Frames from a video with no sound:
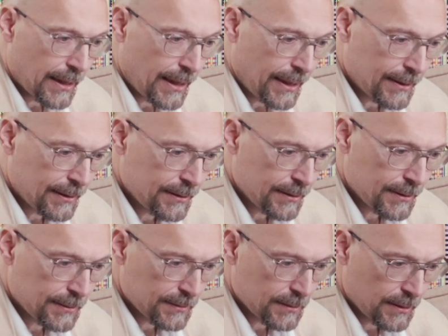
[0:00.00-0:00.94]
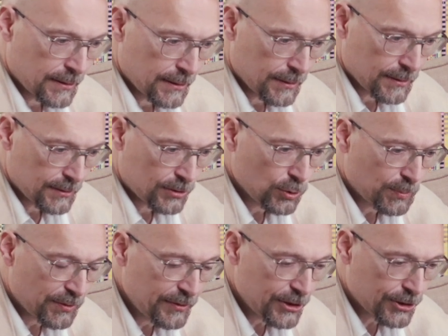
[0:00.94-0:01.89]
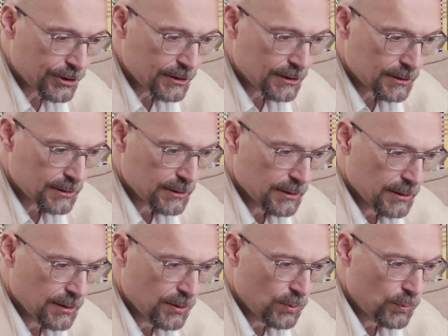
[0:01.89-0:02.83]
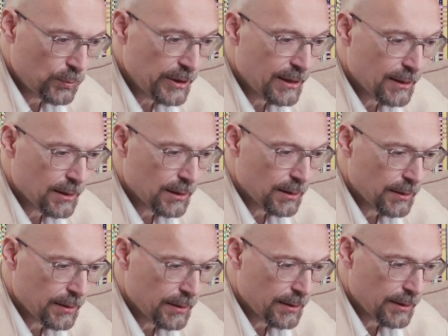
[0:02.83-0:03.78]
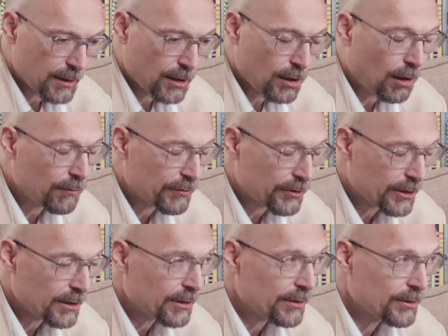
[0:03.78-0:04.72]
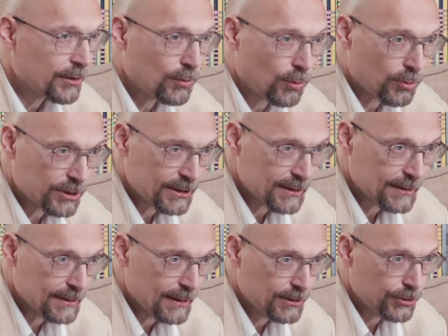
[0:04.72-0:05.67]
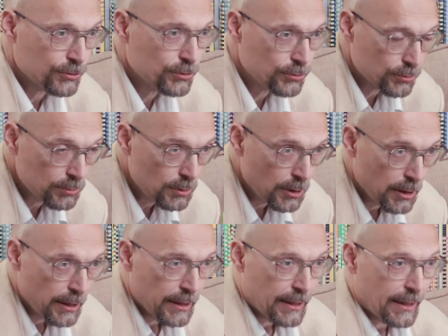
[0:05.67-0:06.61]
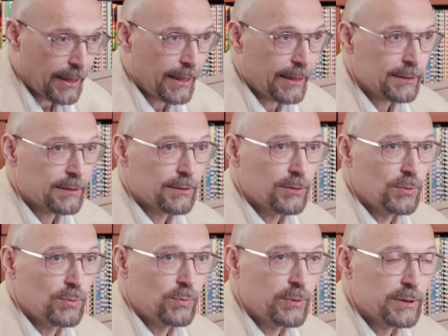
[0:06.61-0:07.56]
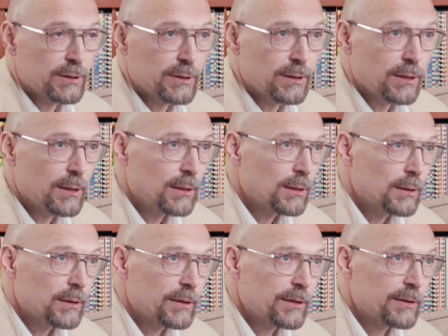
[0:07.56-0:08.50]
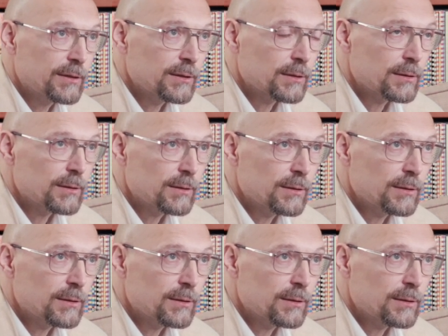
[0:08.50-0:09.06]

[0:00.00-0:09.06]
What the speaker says: And the supervisions will cover the courses that you do, and the